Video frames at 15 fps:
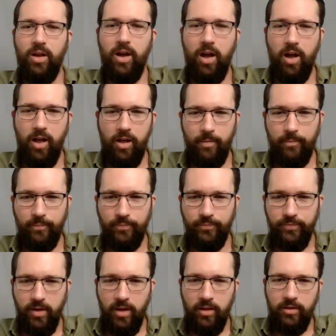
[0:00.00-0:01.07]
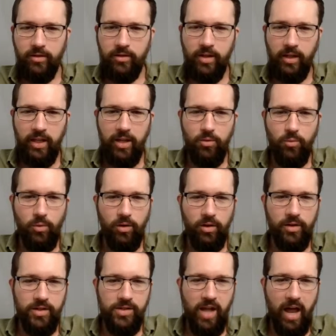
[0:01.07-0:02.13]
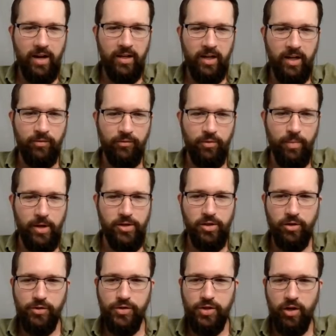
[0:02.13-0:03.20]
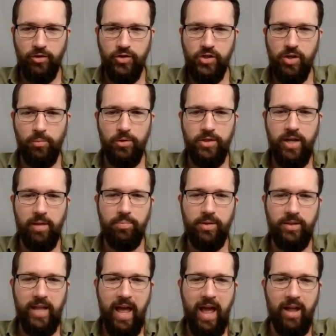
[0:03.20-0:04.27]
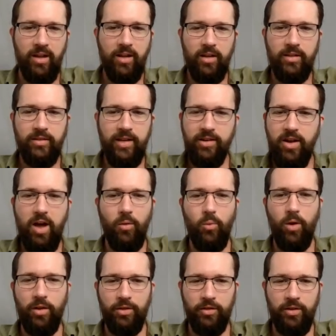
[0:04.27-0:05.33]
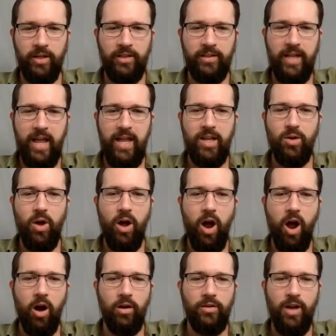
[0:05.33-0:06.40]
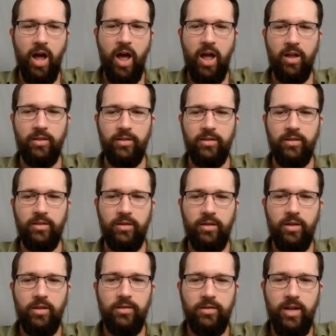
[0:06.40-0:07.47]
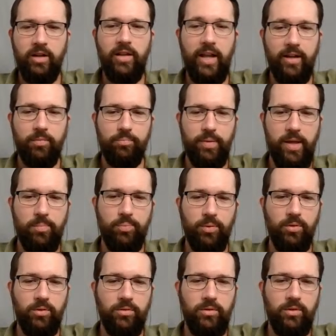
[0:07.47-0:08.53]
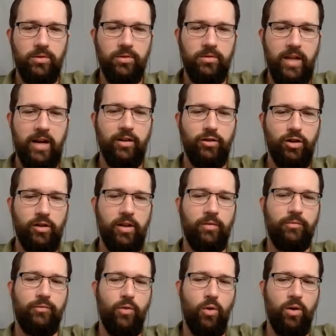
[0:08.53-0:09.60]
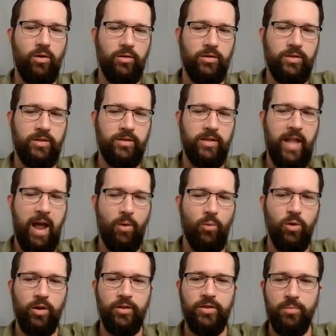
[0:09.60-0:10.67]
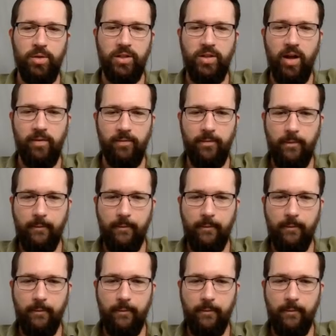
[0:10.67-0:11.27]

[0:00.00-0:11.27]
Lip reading: Um, the keyword is not an informational search. Someone typing that, they're not wondering. They are not, they're like people that are looking for that work to be done.